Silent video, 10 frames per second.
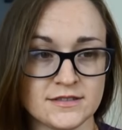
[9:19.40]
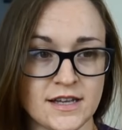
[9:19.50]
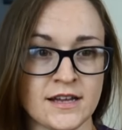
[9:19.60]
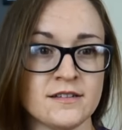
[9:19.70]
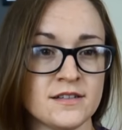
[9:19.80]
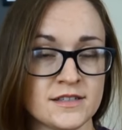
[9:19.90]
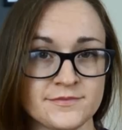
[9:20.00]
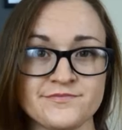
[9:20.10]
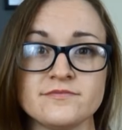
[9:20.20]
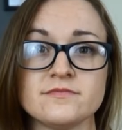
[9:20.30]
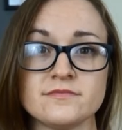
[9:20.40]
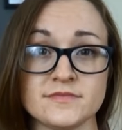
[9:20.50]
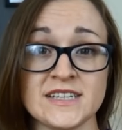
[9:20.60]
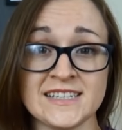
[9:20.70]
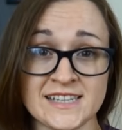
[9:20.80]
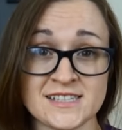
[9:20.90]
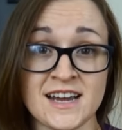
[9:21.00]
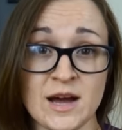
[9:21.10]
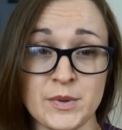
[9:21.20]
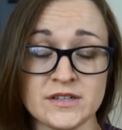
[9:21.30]
it needs to
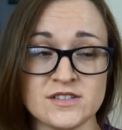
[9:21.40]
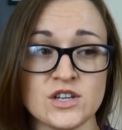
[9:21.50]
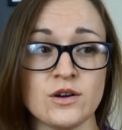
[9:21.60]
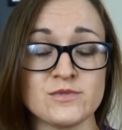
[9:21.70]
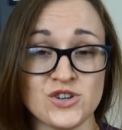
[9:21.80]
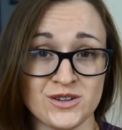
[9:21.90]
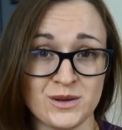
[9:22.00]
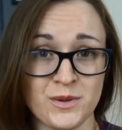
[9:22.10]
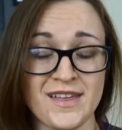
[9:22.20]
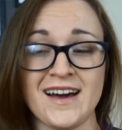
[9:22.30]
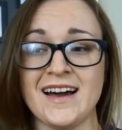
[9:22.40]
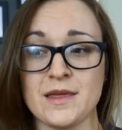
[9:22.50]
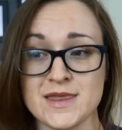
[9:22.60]
happen. So I'm struggling with that.